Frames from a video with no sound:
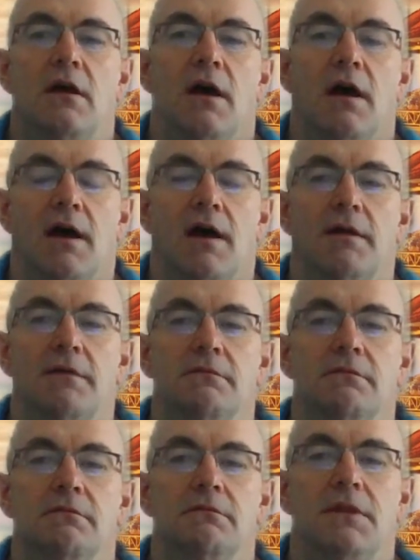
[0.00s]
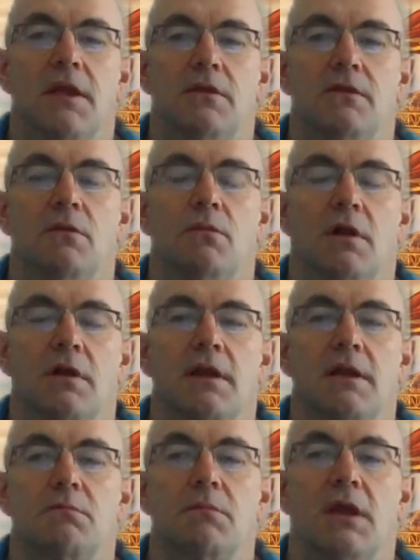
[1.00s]
They will
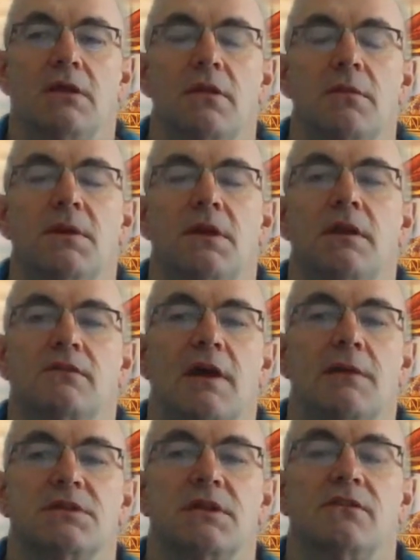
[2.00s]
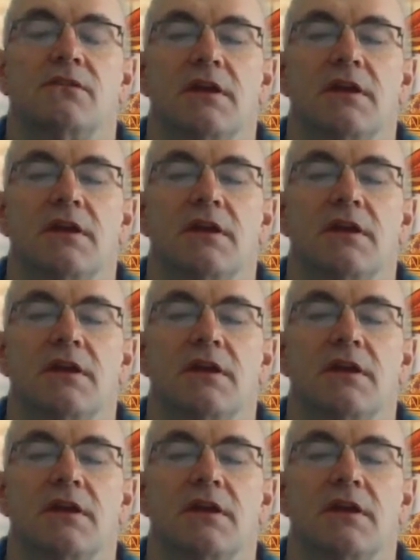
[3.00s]
like make limited exceptions.